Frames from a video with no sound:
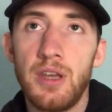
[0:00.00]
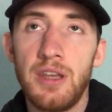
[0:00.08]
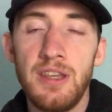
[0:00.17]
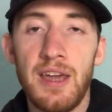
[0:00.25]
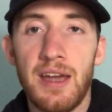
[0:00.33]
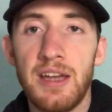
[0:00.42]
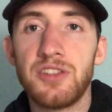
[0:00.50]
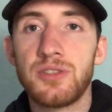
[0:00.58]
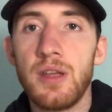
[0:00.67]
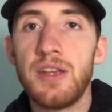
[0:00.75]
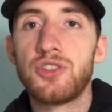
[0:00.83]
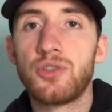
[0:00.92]
yeah,
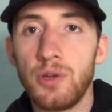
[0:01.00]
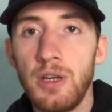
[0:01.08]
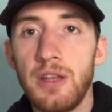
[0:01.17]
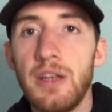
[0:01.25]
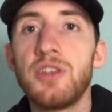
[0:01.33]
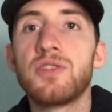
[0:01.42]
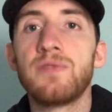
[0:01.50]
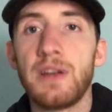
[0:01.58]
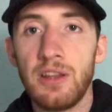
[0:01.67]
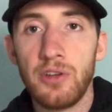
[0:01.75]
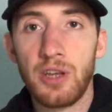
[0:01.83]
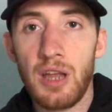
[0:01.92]
it's great that it's
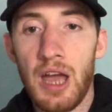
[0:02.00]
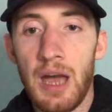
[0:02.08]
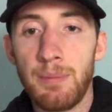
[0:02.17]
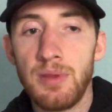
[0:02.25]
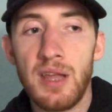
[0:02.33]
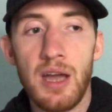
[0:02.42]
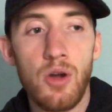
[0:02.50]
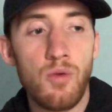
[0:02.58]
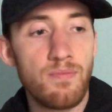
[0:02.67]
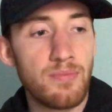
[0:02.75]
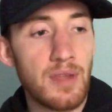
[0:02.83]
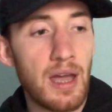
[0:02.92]
finally going to happen now,
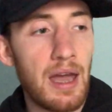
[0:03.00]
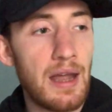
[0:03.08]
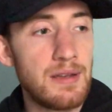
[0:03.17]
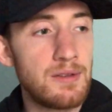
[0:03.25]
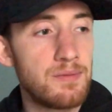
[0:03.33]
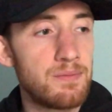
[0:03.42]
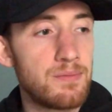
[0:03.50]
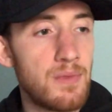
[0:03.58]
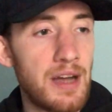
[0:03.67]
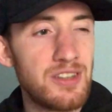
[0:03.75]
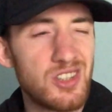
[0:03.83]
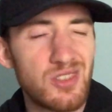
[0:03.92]
and I
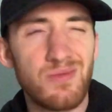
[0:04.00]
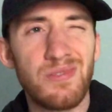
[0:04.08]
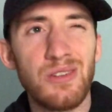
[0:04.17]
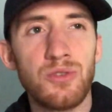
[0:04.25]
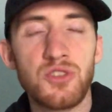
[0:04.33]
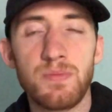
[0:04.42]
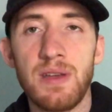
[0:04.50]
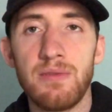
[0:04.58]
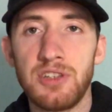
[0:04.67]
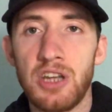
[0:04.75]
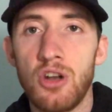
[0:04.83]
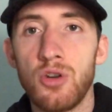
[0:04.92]
just feel there's a bit of a
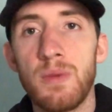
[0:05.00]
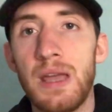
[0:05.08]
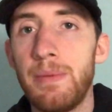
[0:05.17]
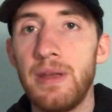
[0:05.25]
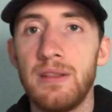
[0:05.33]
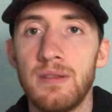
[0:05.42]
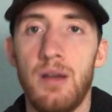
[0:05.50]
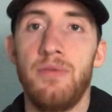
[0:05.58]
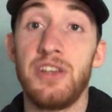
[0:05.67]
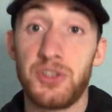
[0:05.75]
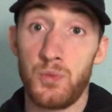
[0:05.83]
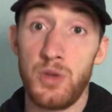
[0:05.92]
downer. Maybe
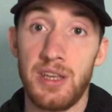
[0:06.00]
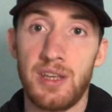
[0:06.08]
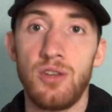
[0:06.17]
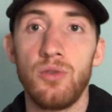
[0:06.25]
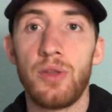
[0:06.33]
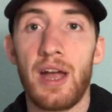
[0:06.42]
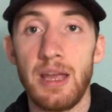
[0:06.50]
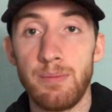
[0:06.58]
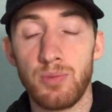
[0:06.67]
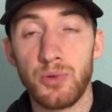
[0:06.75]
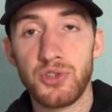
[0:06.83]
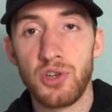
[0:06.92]
this week, the hype
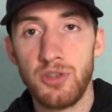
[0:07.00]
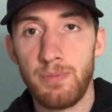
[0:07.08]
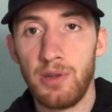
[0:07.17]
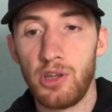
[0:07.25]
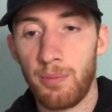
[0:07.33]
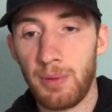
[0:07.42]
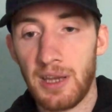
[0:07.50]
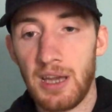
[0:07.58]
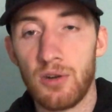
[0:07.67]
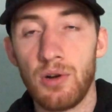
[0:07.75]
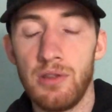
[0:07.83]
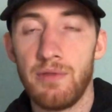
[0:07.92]
will start to build up again
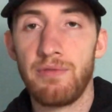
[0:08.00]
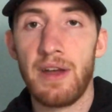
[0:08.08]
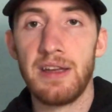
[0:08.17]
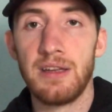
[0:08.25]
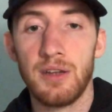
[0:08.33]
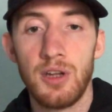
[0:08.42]
around the fight,